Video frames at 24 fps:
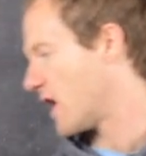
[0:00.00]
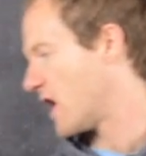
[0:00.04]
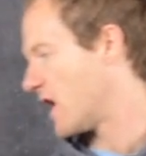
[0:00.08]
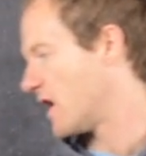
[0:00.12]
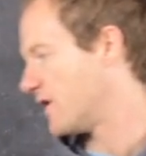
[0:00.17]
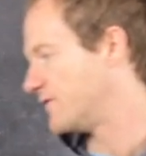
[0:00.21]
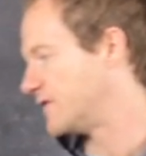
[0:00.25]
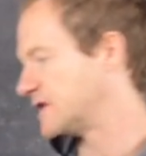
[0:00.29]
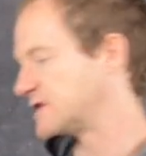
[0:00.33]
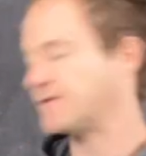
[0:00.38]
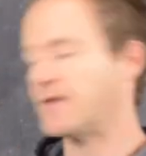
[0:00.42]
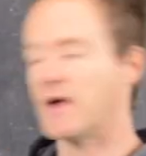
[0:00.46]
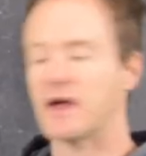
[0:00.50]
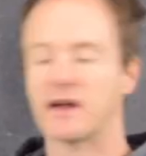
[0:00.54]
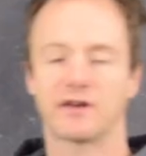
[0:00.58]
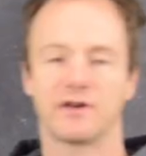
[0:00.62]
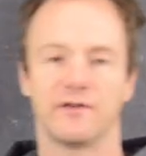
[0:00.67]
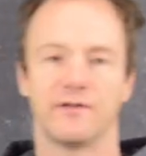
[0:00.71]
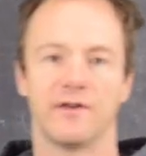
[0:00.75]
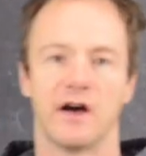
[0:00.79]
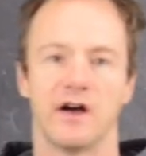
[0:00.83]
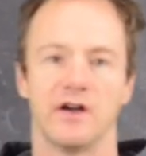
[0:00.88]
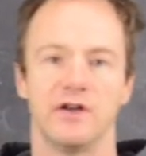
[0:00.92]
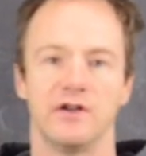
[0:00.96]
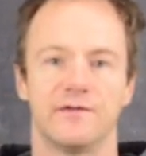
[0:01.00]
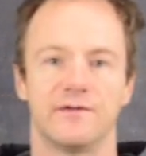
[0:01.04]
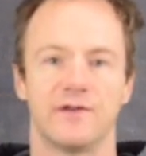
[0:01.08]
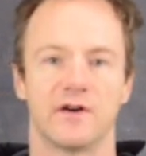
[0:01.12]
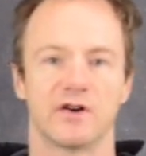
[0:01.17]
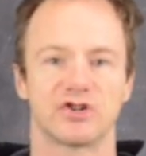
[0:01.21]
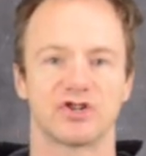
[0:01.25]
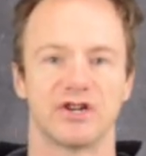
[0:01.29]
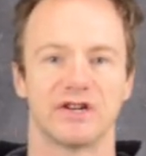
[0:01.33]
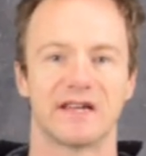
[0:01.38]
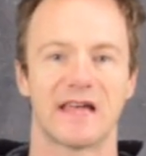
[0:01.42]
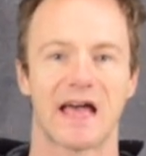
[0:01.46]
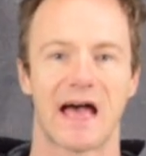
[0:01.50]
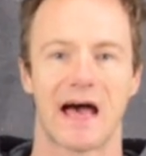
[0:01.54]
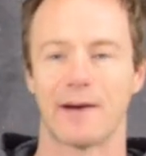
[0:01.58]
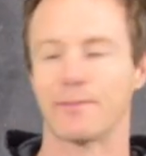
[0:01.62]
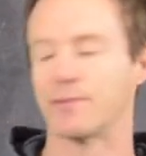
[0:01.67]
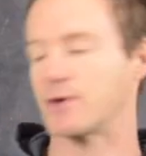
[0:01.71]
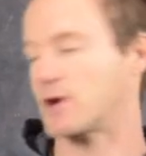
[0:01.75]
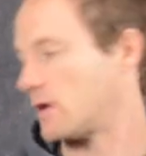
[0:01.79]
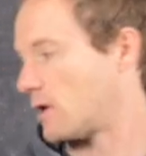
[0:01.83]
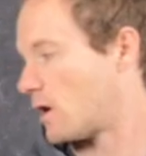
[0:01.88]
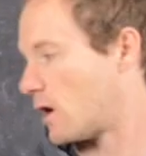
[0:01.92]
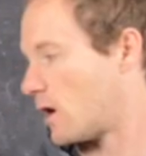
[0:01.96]
of this vector valued function
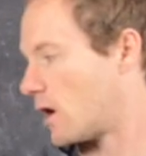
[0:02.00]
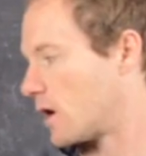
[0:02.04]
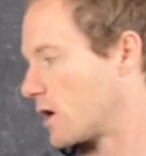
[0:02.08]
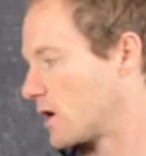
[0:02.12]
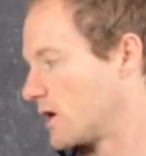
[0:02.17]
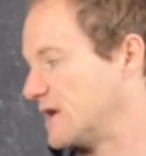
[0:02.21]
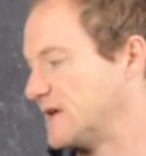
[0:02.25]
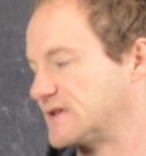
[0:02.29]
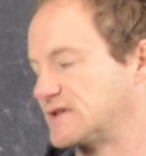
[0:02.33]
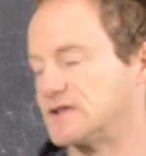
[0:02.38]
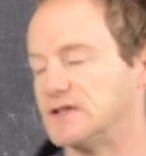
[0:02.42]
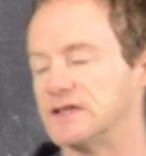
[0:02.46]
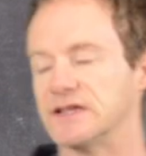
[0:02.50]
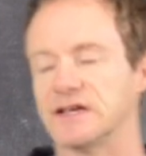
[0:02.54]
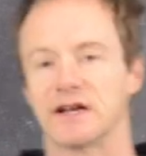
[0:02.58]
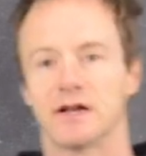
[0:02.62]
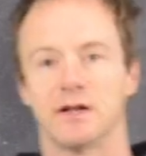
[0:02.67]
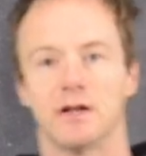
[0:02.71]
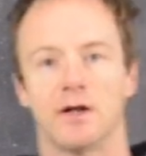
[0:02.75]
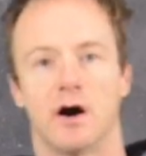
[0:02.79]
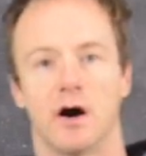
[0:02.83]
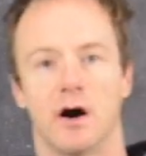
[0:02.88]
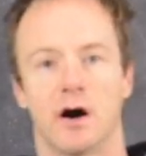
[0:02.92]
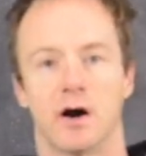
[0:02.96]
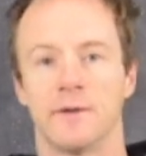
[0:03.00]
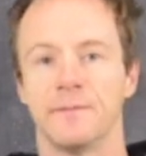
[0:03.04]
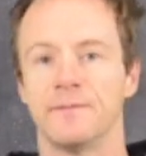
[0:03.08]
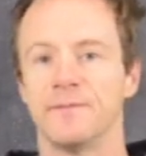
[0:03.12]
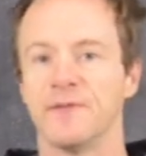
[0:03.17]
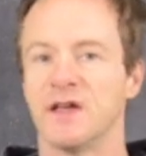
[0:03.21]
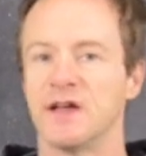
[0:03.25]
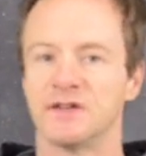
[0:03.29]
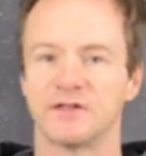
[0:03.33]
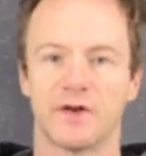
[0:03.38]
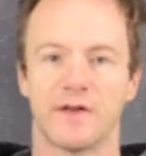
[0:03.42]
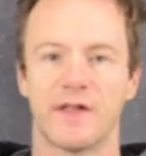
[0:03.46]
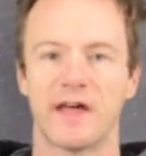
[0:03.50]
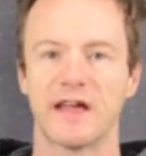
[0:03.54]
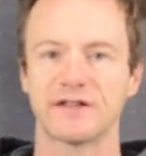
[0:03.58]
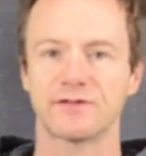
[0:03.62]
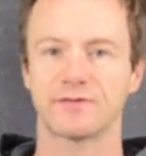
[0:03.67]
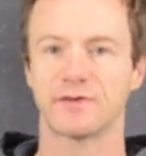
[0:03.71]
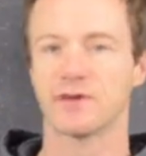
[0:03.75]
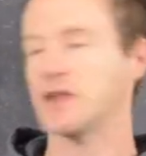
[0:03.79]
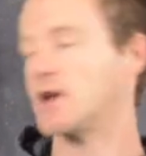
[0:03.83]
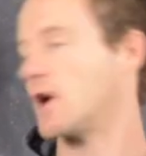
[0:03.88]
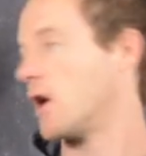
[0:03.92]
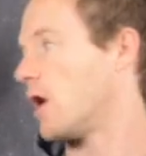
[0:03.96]
capital R is little r. So that's
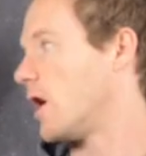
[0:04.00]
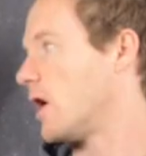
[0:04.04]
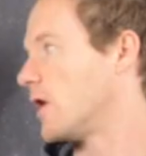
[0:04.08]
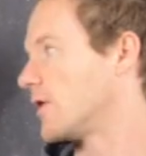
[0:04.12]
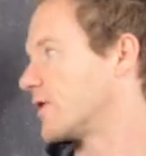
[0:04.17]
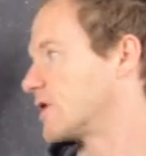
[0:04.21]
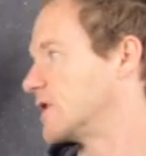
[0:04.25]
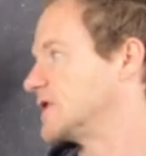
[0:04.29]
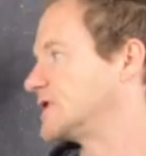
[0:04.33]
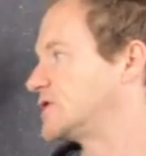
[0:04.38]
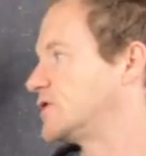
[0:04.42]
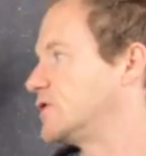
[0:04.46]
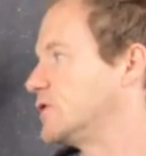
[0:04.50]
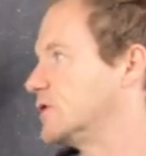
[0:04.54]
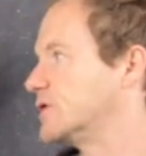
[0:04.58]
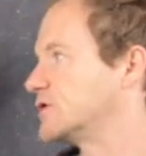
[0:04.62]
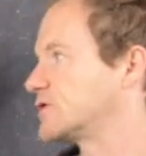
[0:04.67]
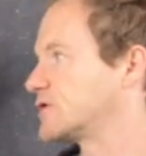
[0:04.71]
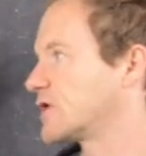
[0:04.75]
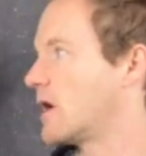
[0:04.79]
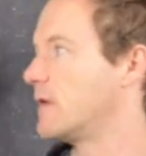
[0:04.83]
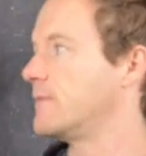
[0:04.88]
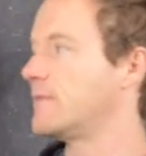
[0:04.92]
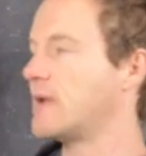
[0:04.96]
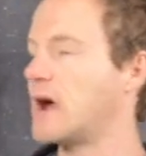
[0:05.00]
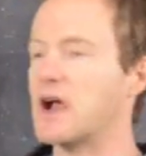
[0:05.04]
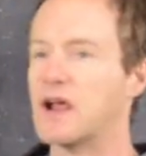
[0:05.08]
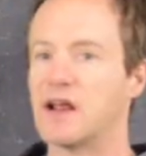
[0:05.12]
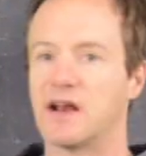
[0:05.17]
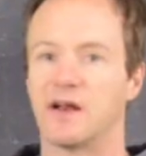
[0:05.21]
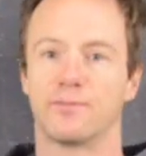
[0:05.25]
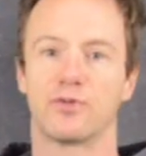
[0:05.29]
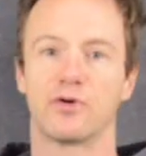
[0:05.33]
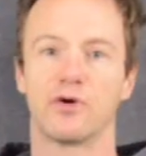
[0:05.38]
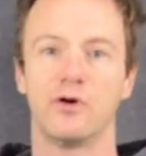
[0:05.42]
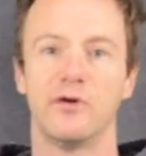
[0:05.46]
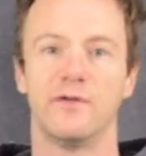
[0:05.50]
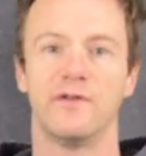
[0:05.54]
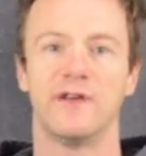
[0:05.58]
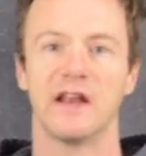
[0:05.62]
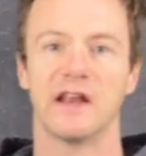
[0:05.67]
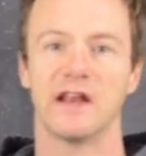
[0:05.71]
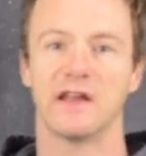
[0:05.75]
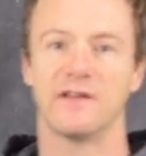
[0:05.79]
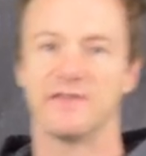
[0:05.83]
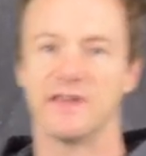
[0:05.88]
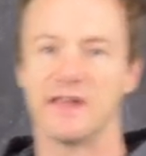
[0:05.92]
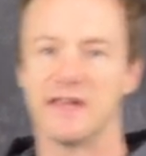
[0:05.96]
really all there is to it. So I'm not going to prove
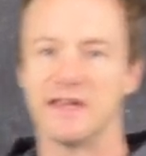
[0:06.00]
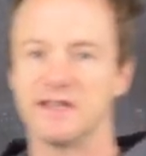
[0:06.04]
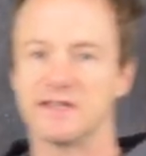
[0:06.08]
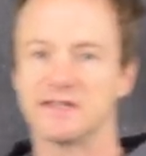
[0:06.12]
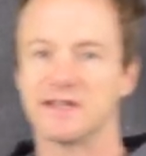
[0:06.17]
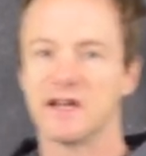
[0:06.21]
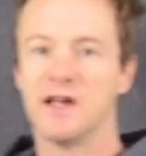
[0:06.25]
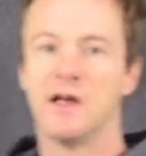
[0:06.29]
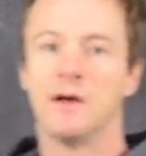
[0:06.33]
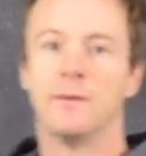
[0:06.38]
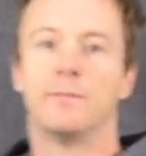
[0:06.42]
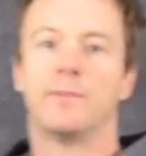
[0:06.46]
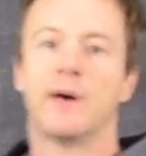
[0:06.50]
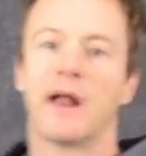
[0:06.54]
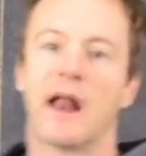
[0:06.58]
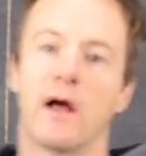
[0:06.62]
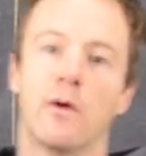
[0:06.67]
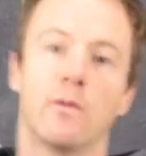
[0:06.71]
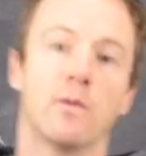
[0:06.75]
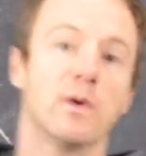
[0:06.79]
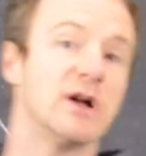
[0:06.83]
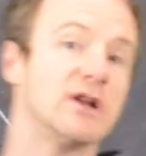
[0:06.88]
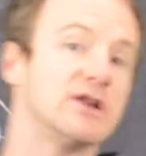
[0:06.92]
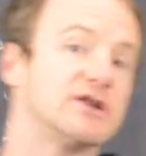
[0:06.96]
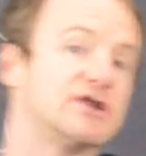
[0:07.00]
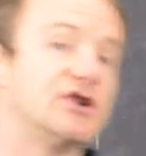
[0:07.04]
any of these, but I will